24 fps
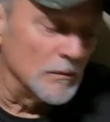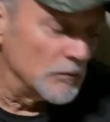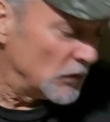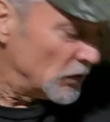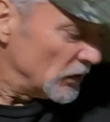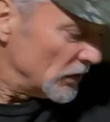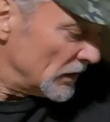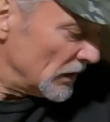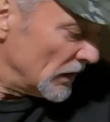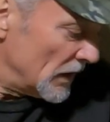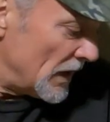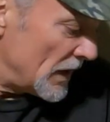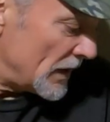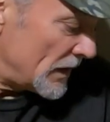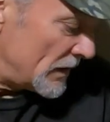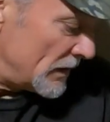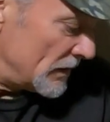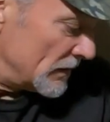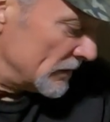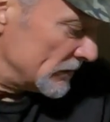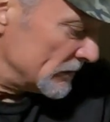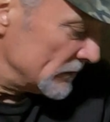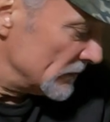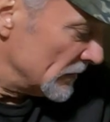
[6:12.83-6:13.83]
Good luck.
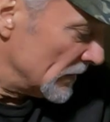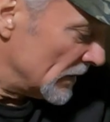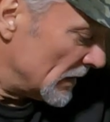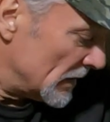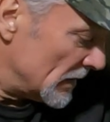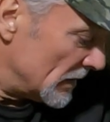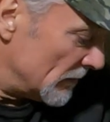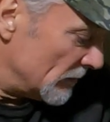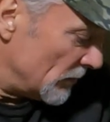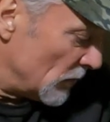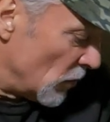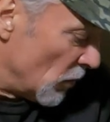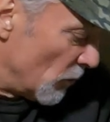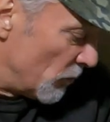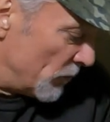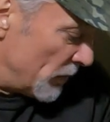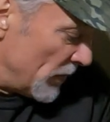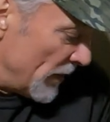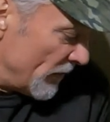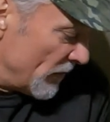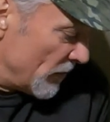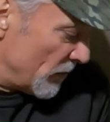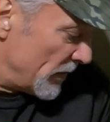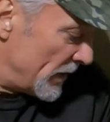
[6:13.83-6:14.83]
Hope
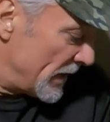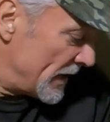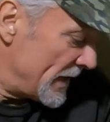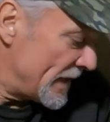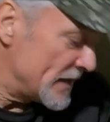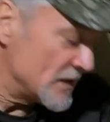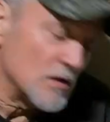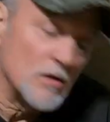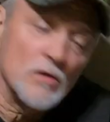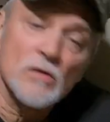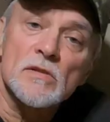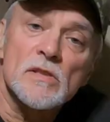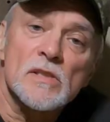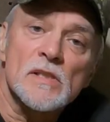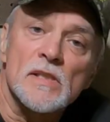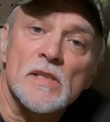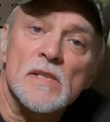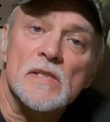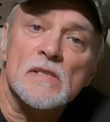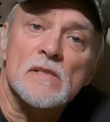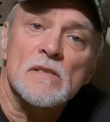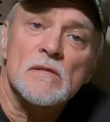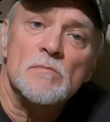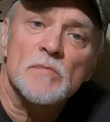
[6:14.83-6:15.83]
everybody has a good
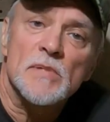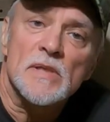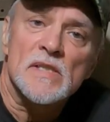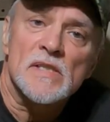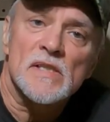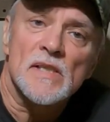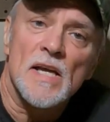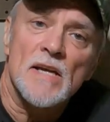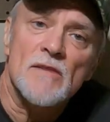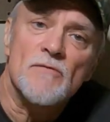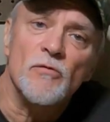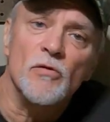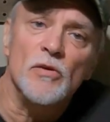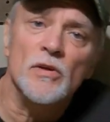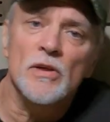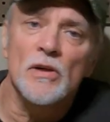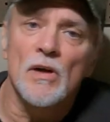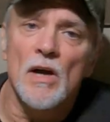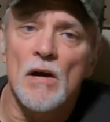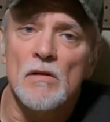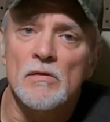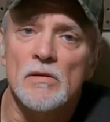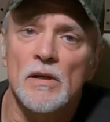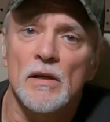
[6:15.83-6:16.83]
season. Be safe when
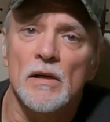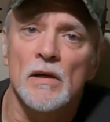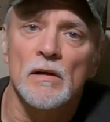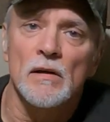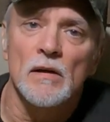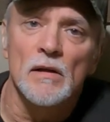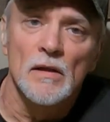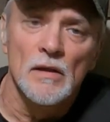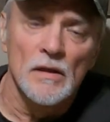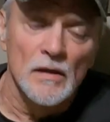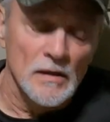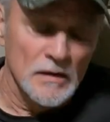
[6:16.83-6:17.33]
you're out there.